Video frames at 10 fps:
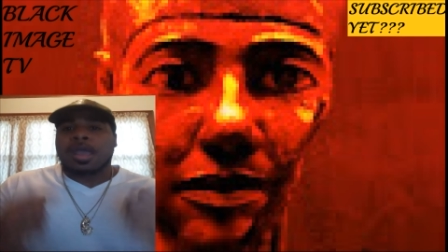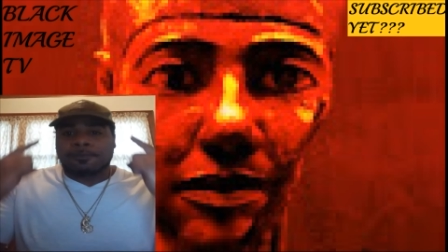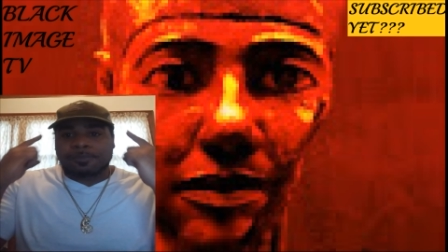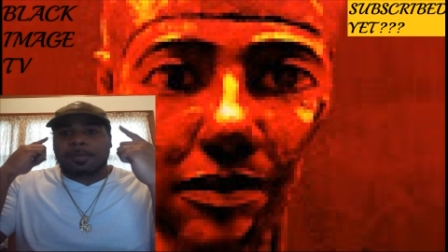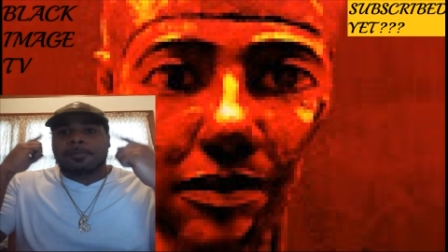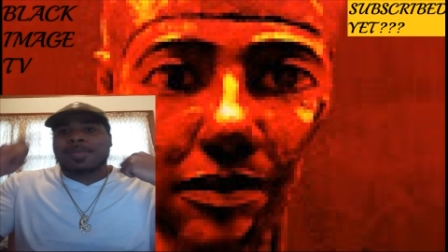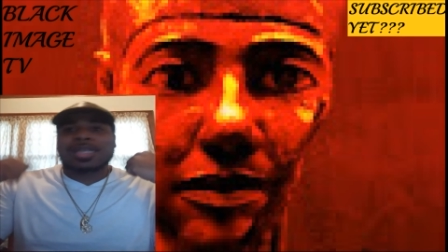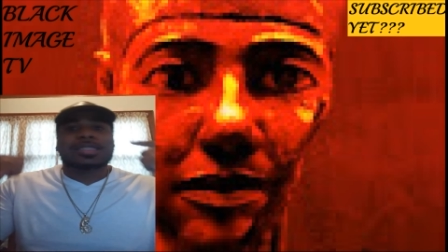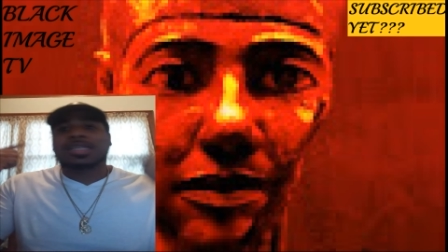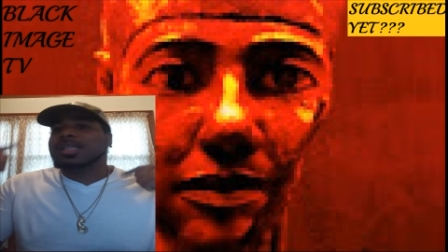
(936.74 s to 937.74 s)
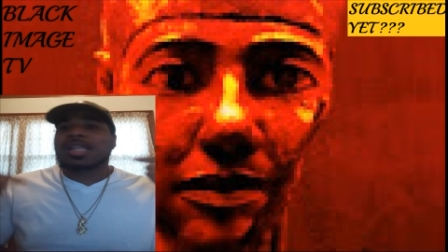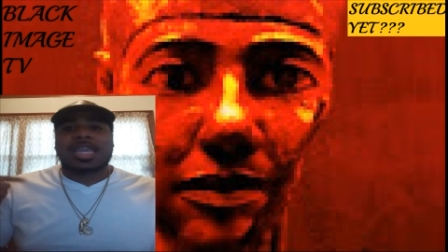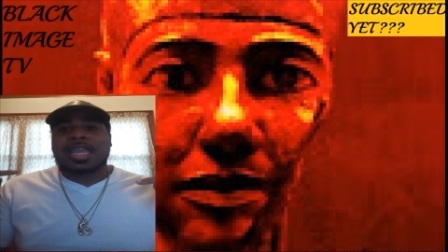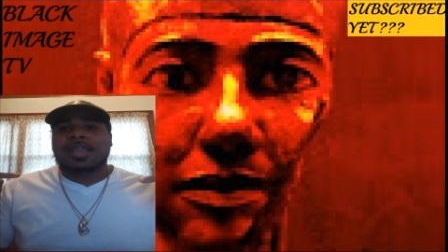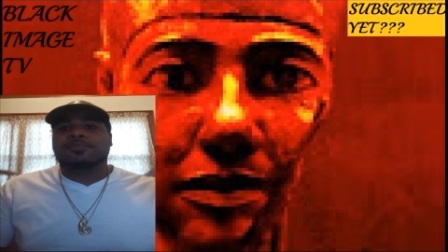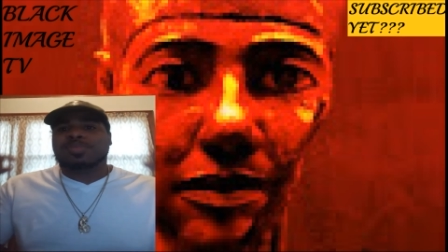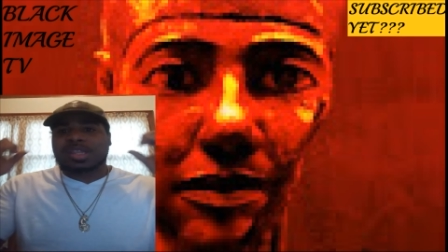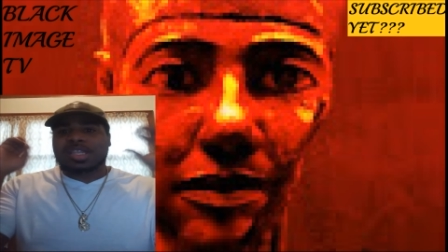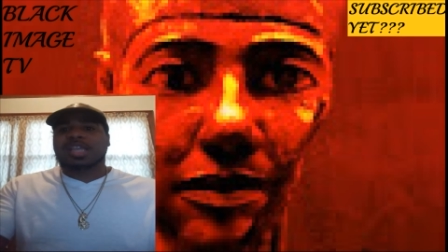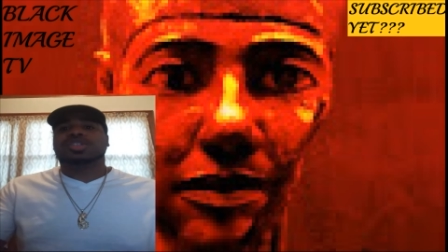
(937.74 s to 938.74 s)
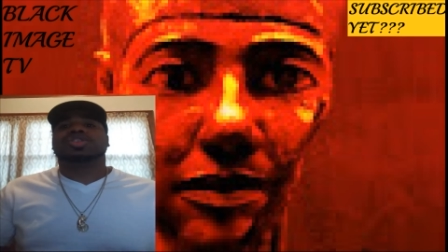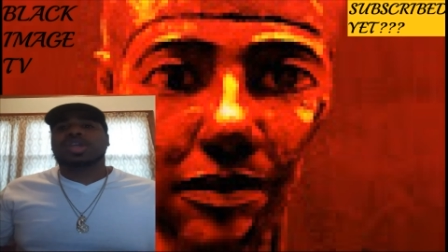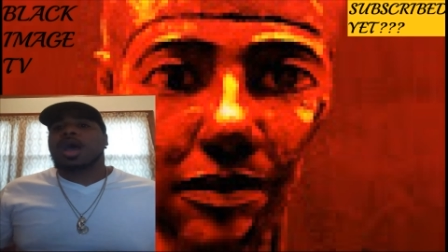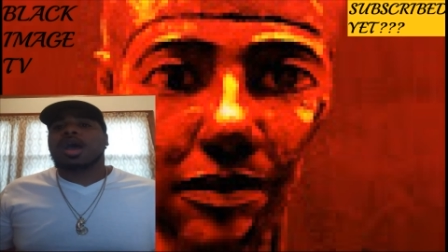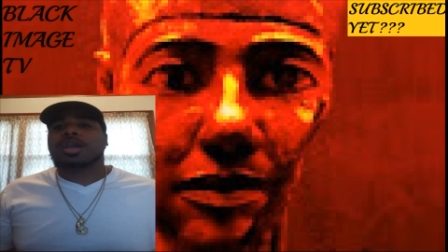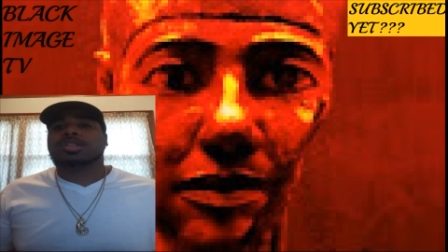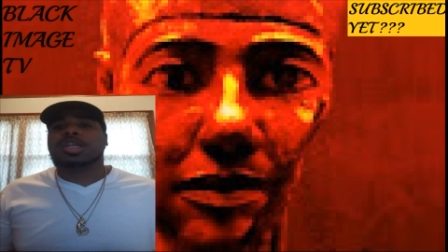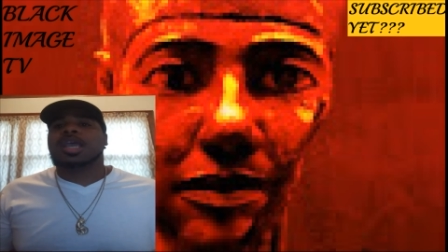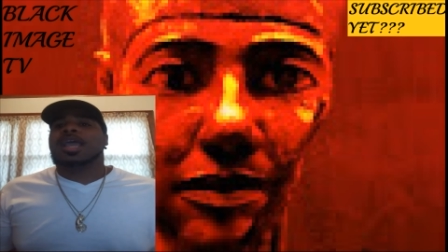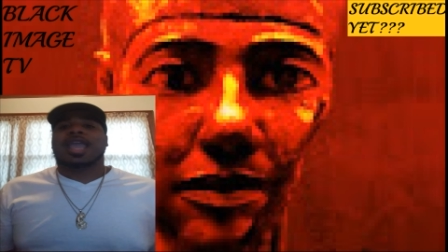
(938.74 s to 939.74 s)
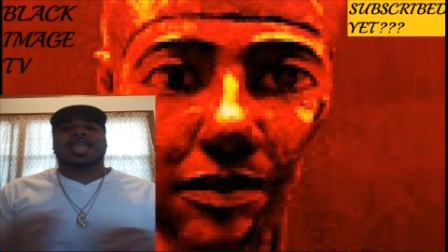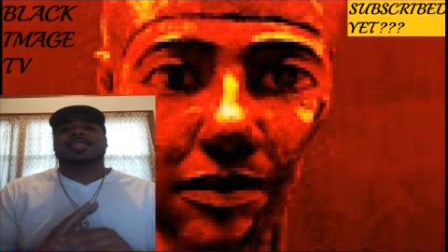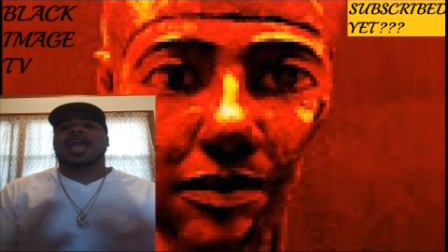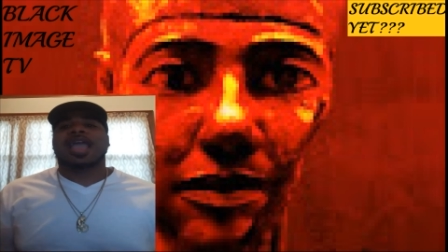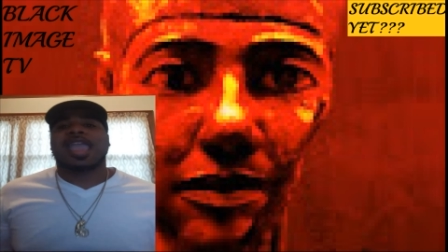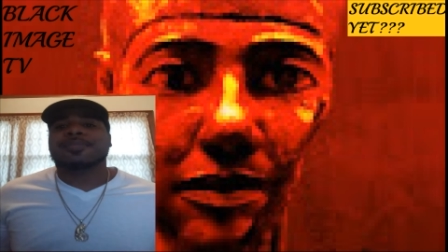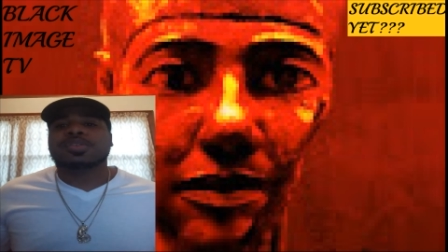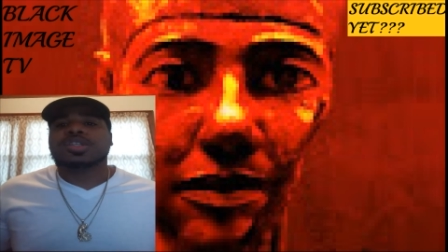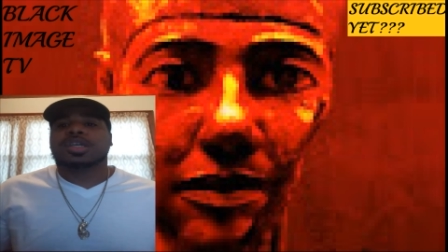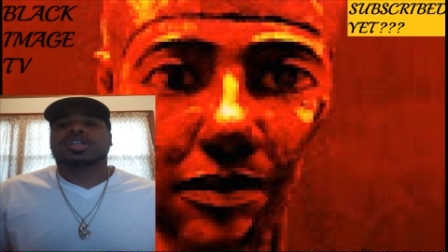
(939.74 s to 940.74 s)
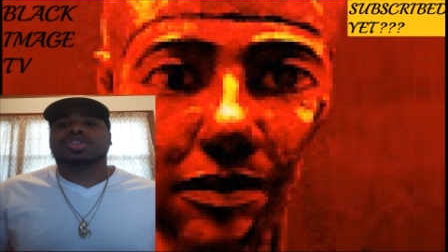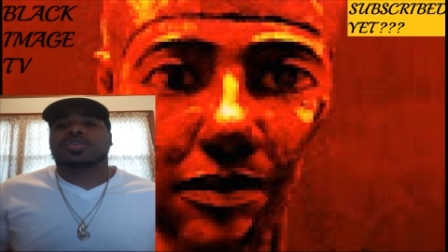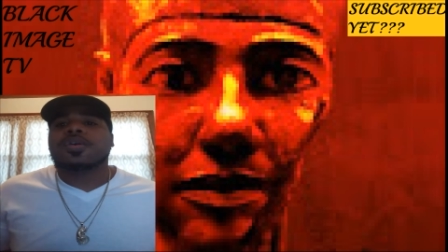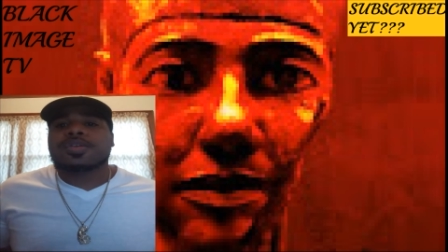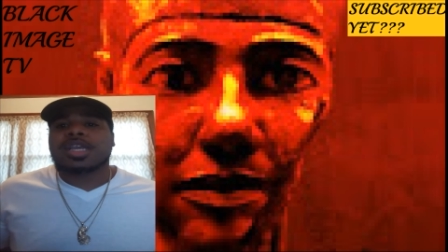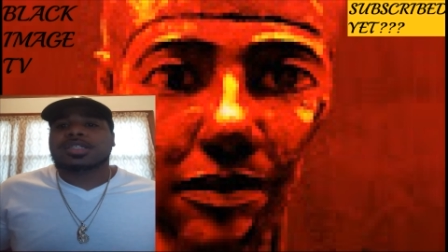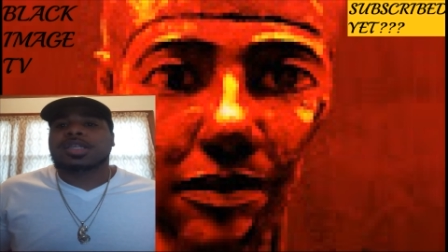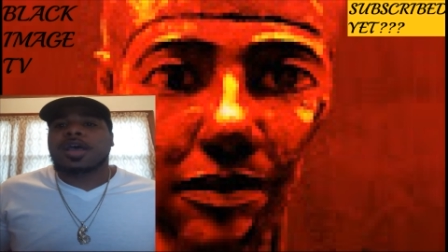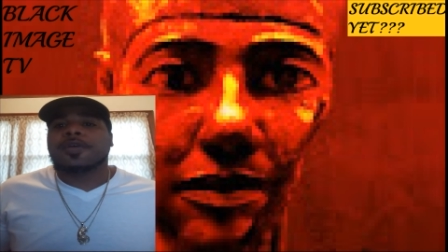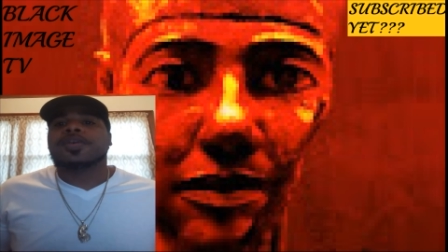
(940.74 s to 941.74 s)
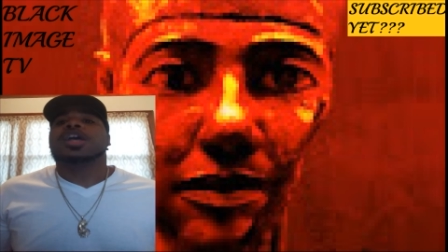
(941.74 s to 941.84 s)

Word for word: mentally discharged and not able to control yourself,